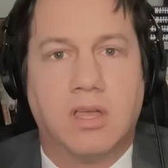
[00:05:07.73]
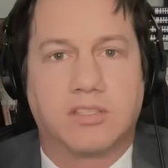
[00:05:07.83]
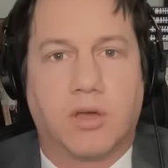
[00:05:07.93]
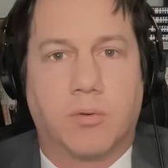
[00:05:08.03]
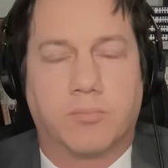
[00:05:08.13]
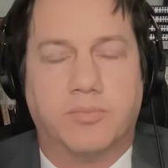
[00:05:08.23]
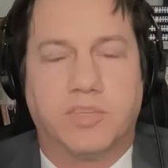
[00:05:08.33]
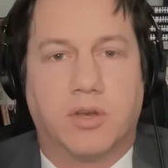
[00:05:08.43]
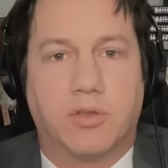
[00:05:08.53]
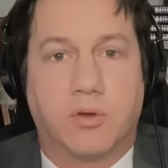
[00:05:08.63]
So,
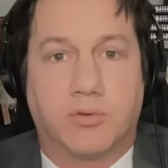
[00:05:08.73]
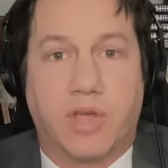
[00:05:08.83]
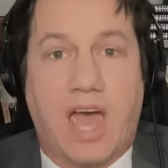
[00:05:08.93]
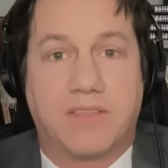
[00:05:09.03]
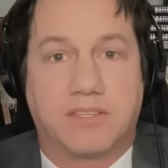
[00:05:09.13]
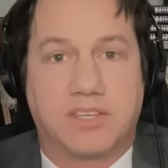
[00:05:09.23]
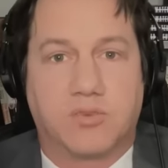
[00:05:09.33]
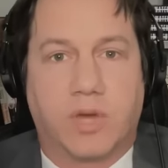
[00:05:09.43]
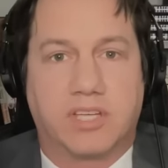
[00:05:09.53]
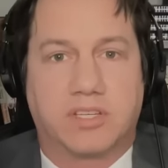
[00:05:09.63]
you know, you know, you had the
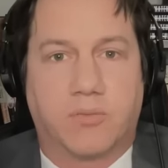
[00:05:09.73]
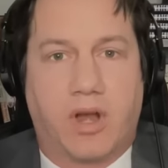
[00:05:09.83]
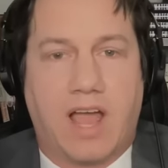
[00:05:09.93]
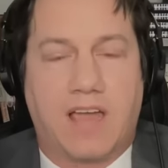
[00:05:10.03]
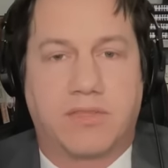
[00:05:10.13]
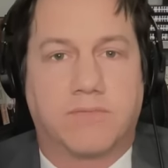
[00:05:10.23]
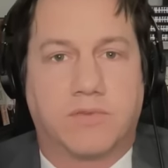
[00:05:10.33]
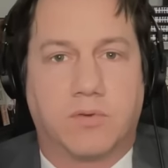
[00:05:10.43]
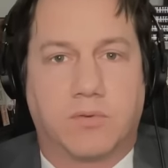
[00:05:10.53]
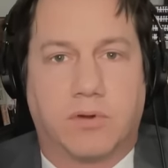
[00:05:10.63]
situation where at the
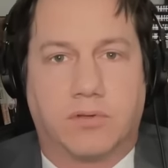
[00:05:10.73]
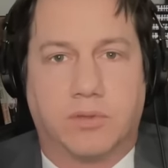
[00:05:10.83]
funeral,